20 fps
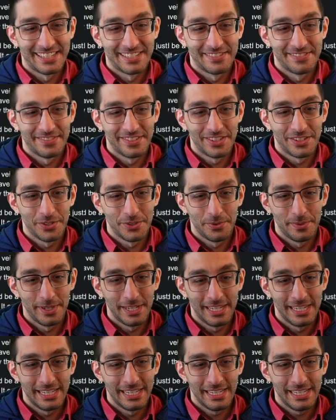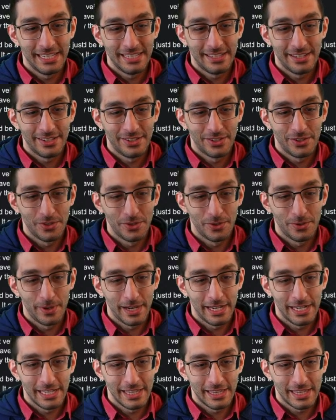Do we need to do
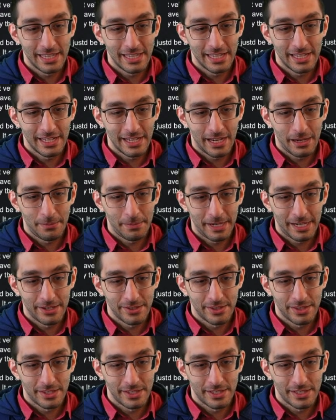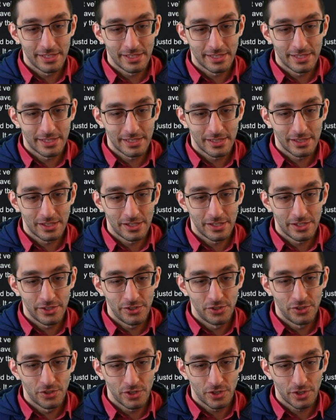anything about the
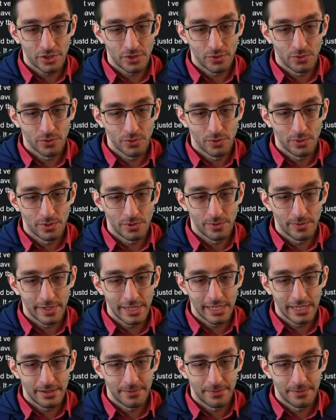sludge accrual rate?